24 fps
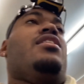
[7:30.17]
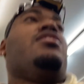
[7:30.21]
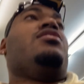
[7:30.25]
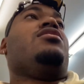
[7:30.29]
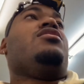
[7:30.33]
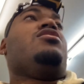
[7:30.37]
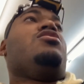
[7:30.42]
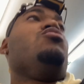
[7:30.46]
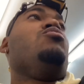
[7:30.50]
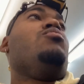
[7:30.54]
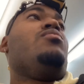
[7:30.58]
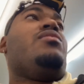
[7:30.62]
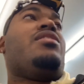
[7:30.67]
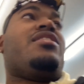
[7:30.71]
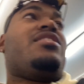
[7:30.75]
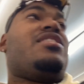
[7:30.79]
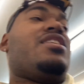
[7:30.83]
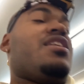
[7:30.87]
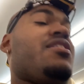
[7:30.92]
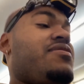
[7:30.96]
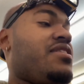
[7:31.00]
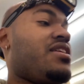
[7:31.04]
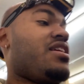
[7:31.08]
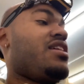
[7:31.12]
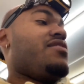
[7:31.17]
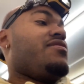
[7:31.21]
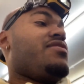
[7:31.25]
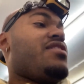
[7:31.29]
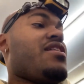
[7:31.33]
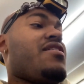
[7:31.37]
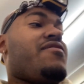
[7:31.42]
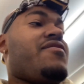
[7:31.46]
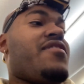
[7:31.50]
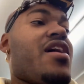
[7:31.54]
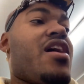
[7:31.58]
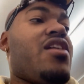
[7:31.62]
You want to definitely give
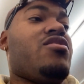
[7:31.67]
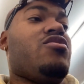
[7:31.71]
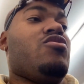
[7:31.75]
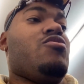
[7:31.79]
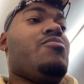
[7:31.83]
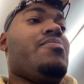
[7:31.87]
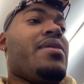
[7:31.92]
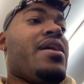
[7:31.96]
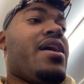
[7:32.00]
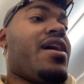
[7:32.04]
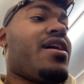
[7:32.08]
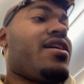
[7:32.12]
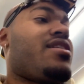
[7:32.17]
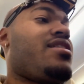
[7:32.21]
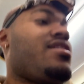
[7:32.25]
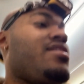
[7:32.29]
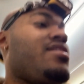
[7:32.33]
that value back